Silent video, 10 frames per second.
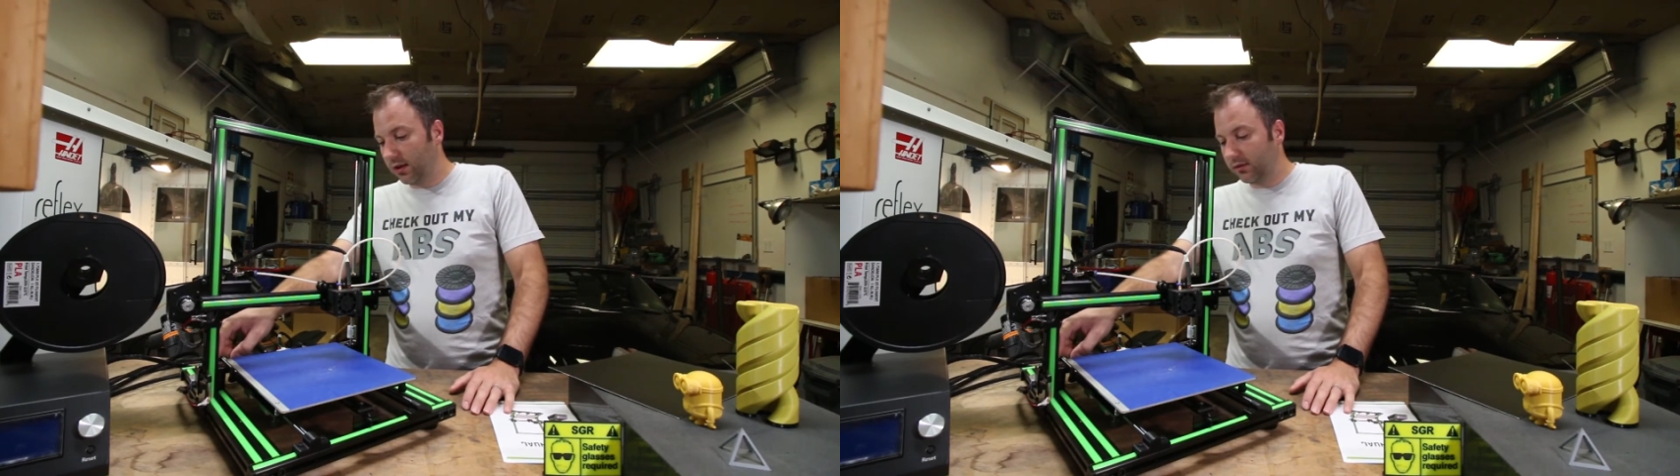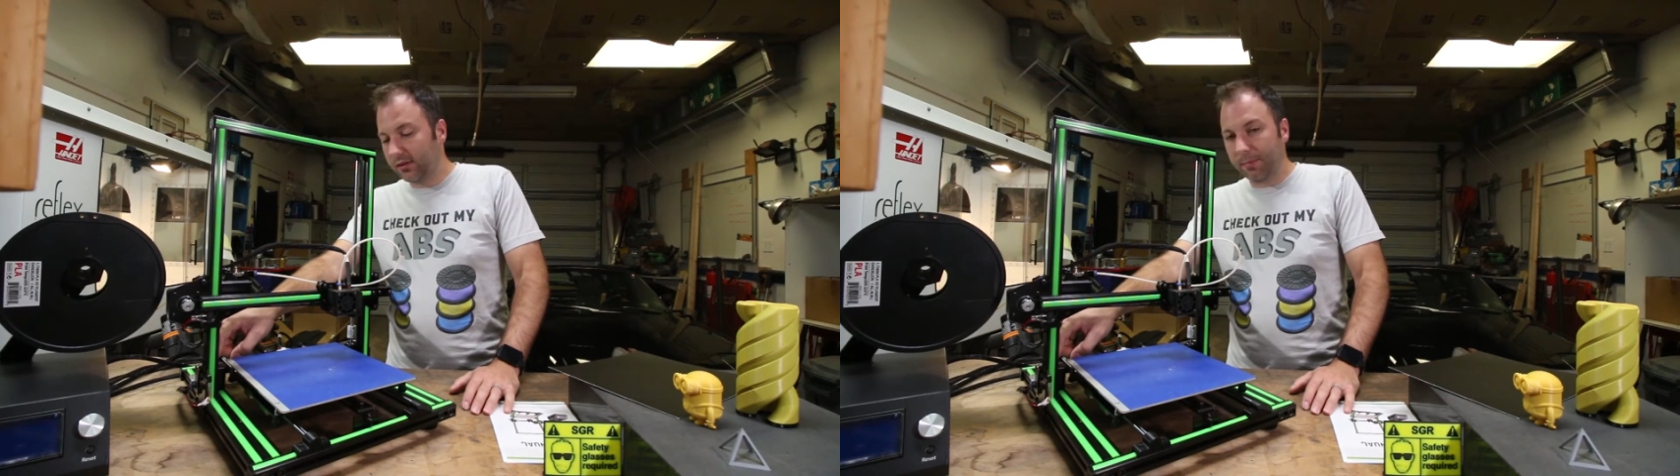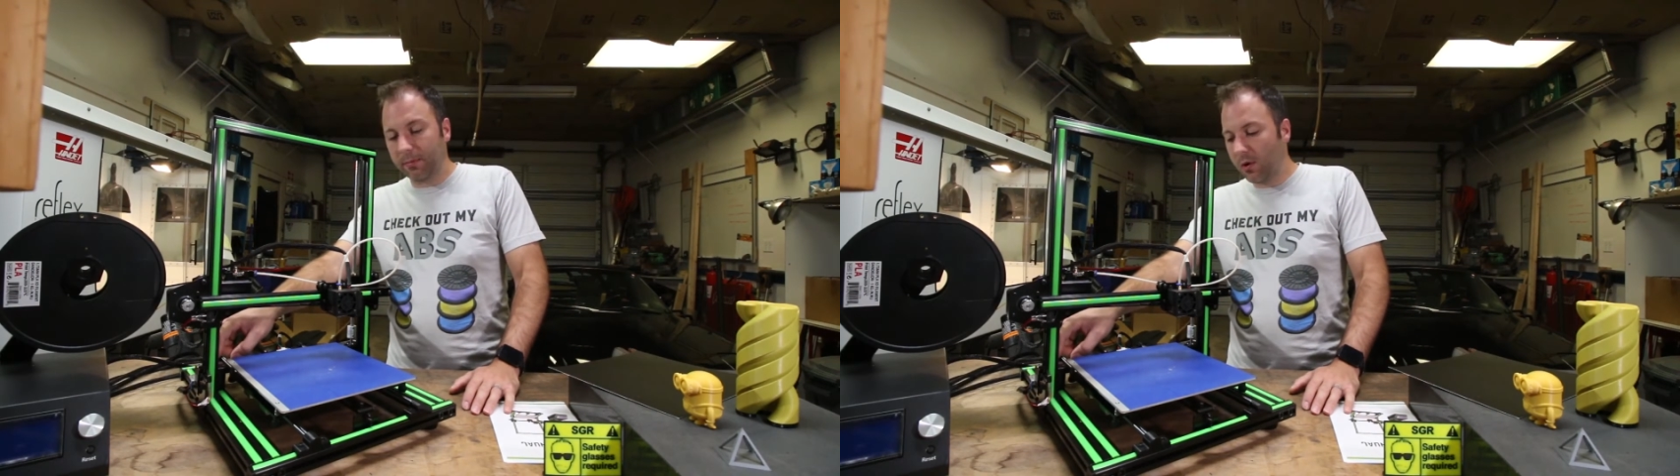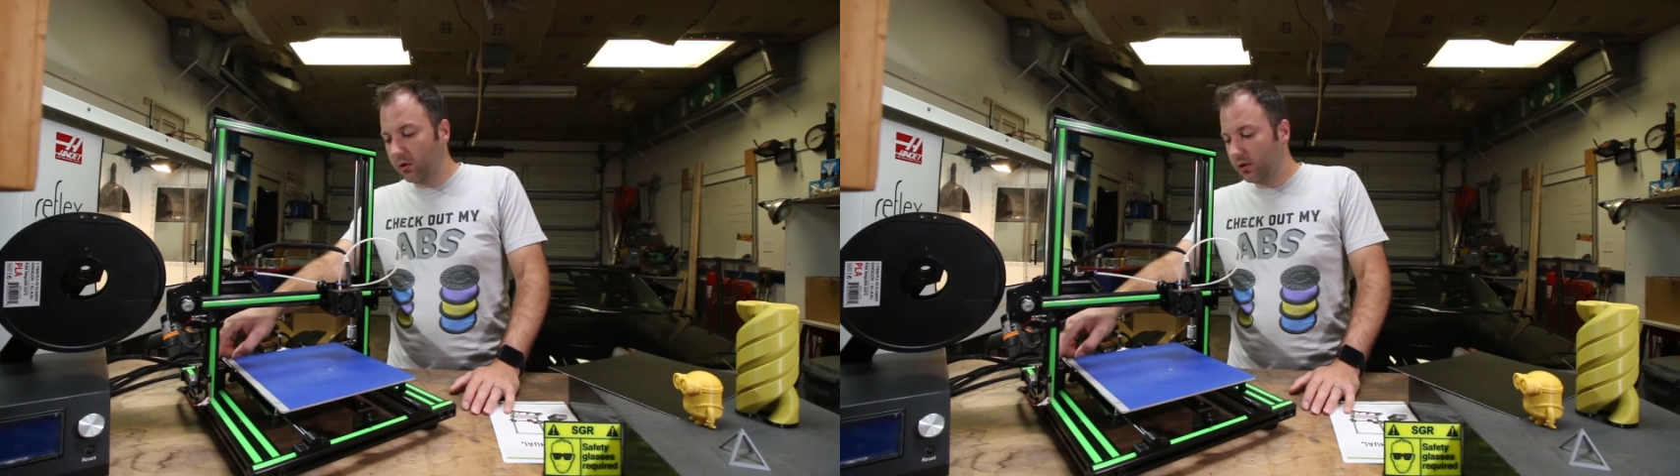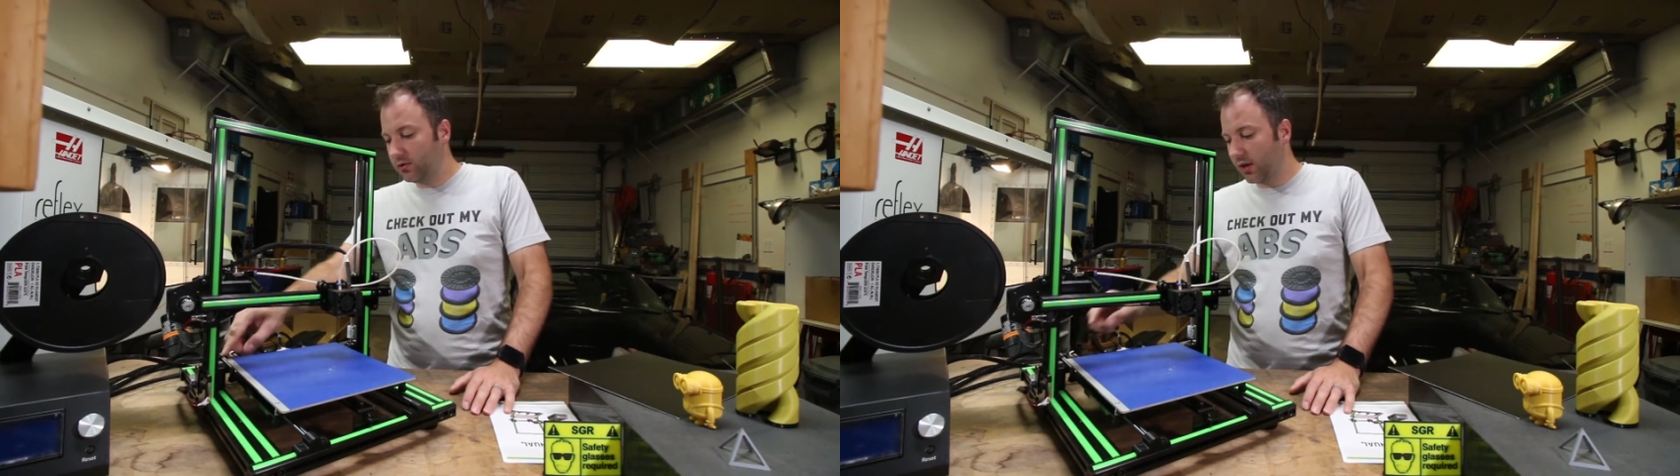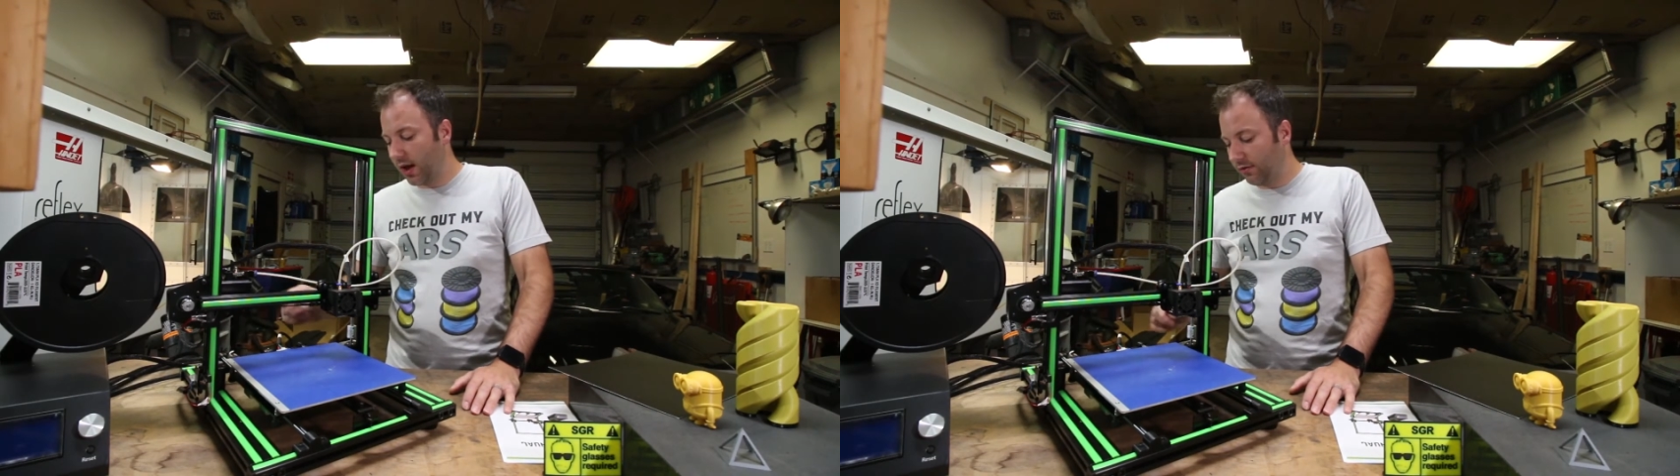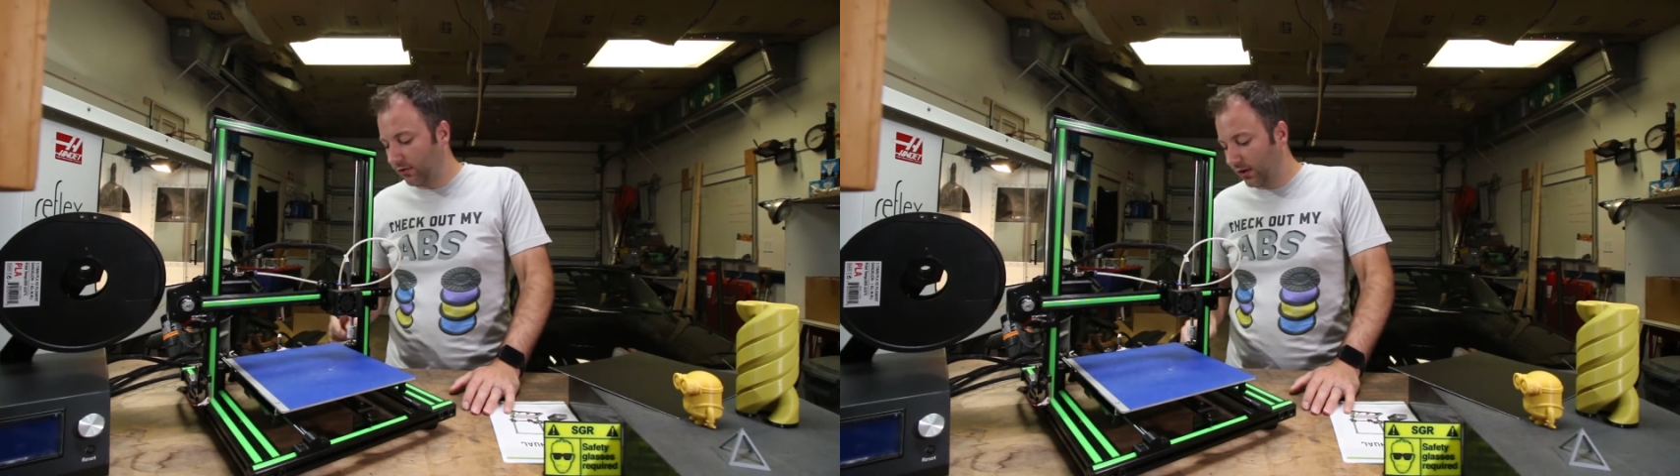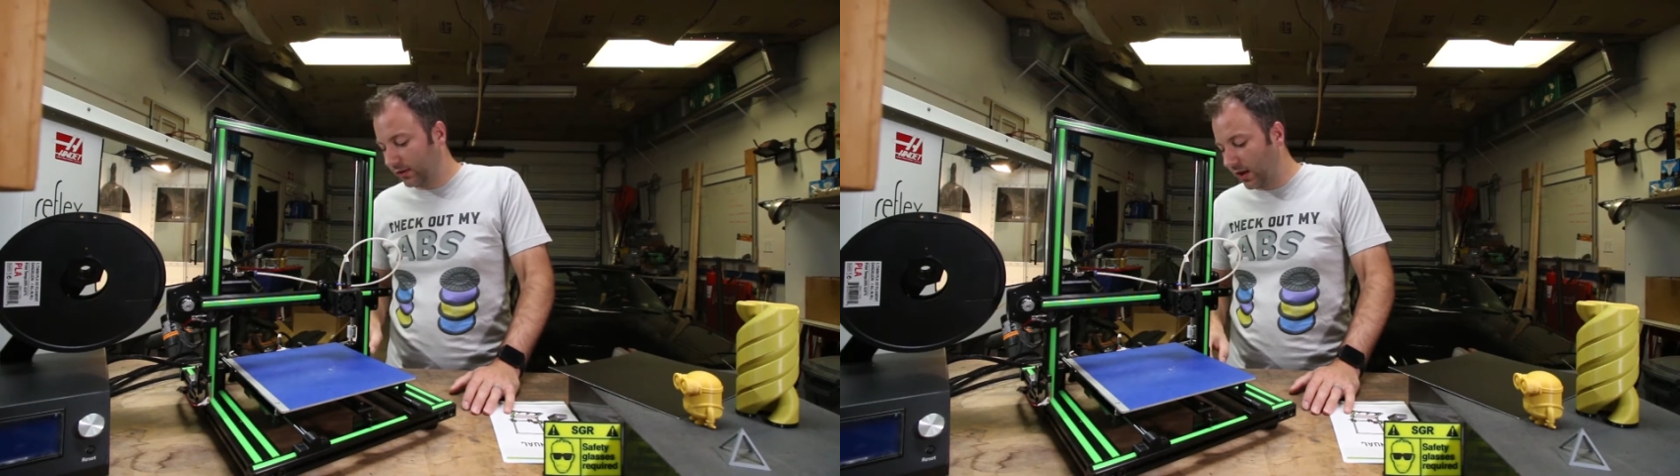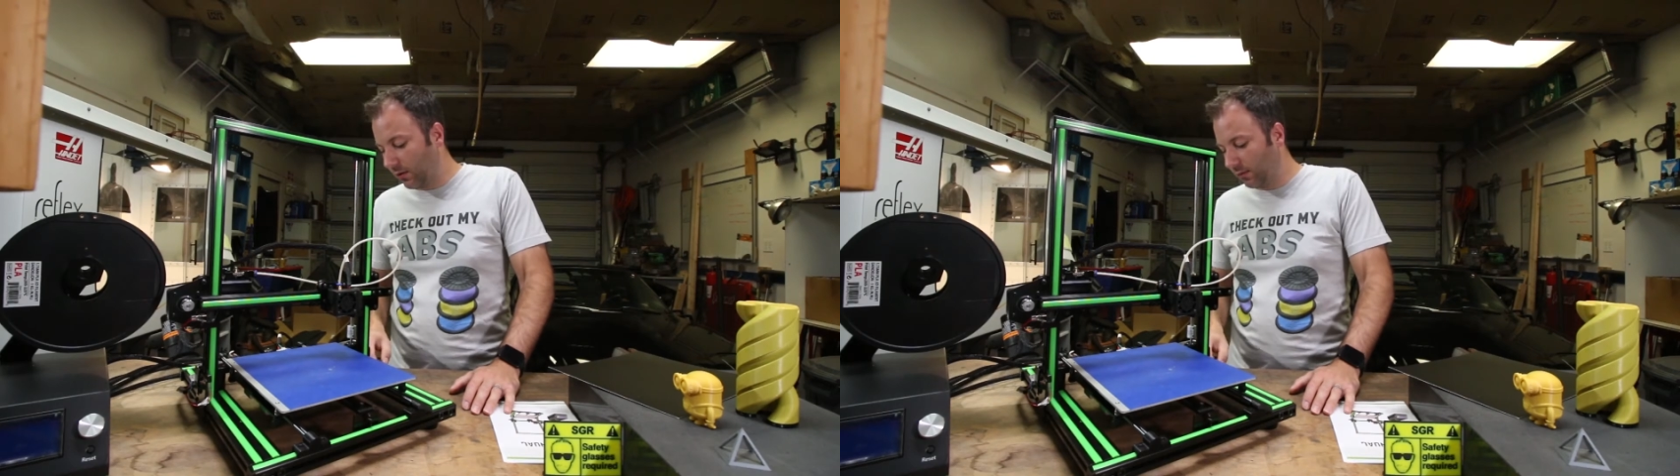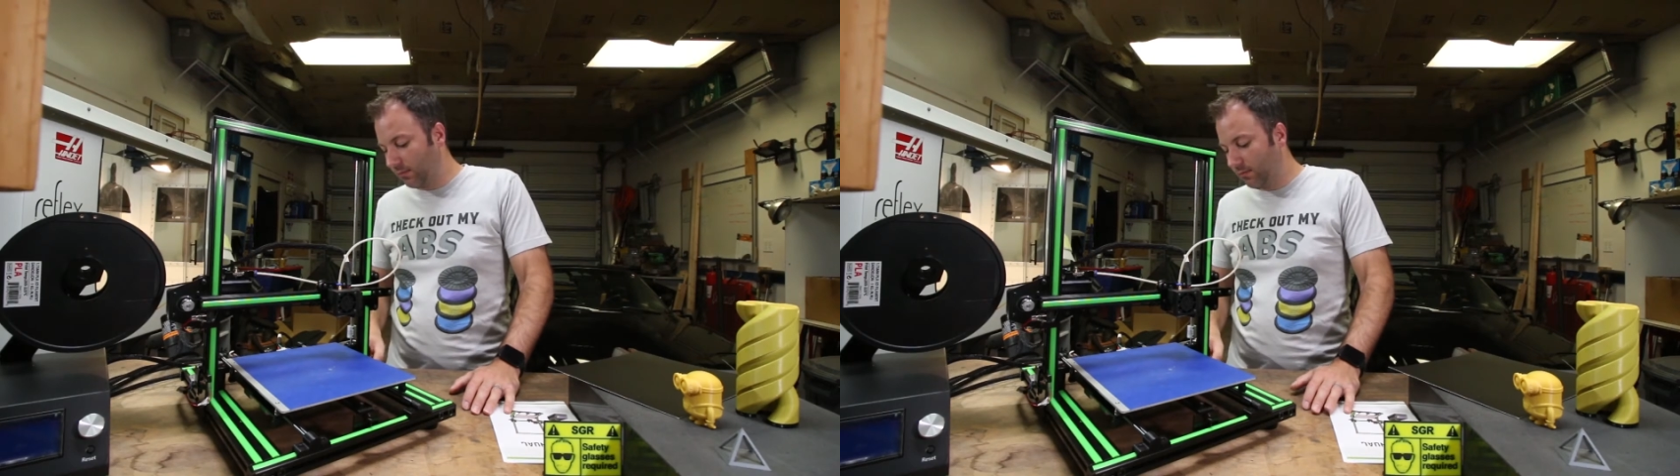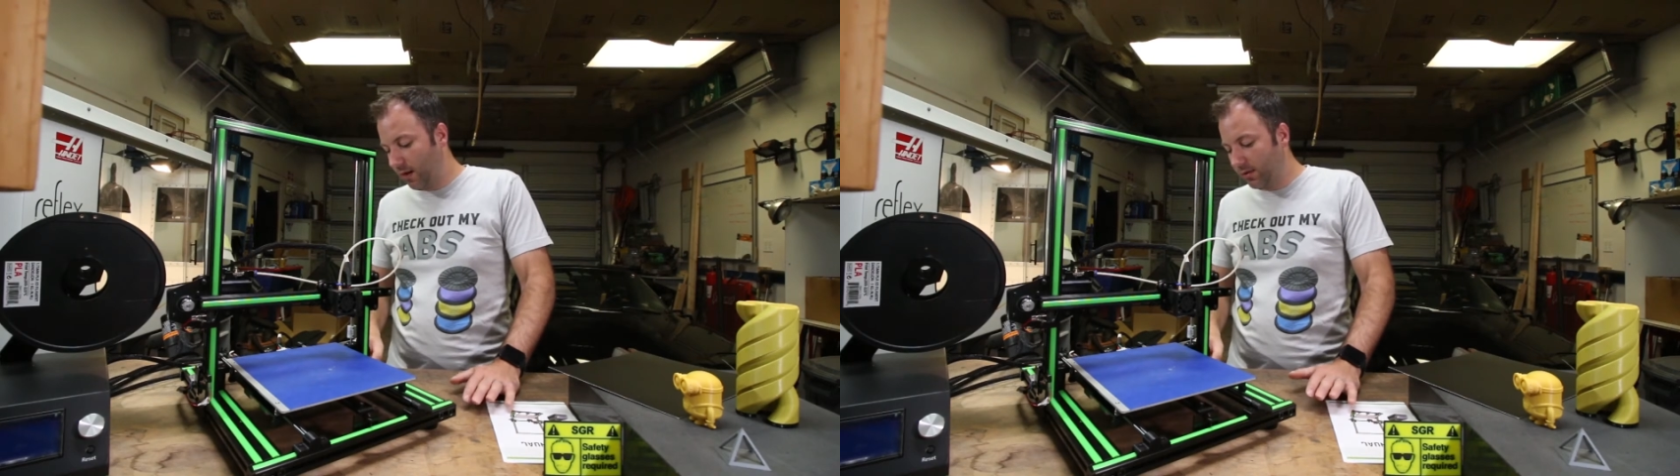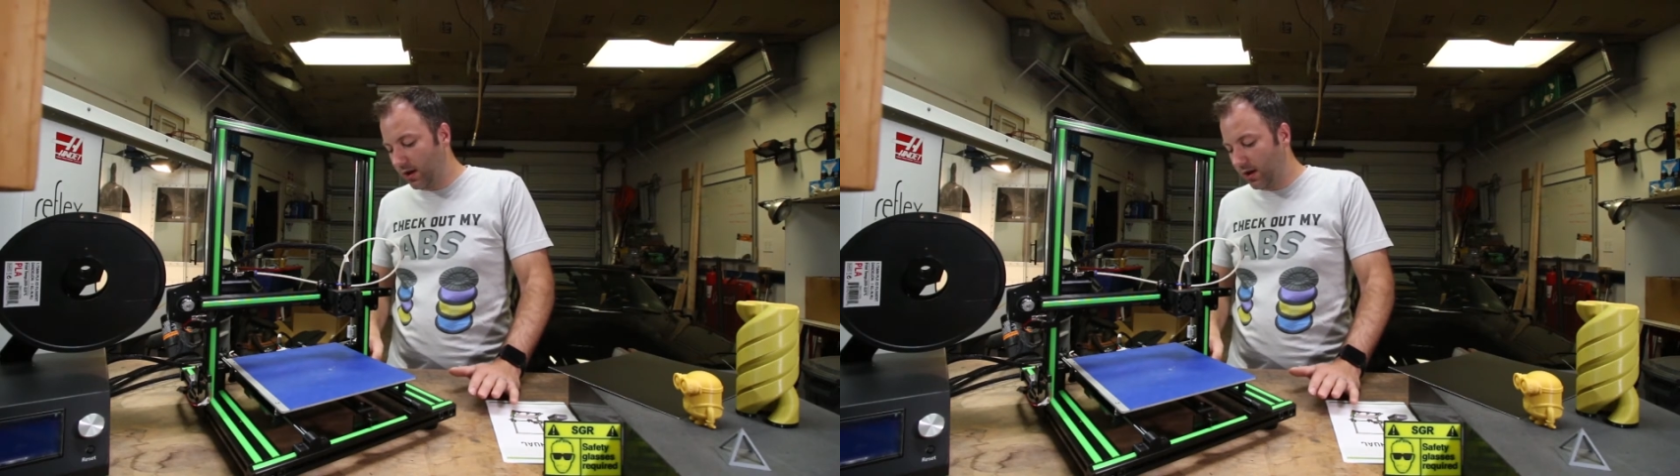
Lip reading: stepper motors, I feel like they were maybe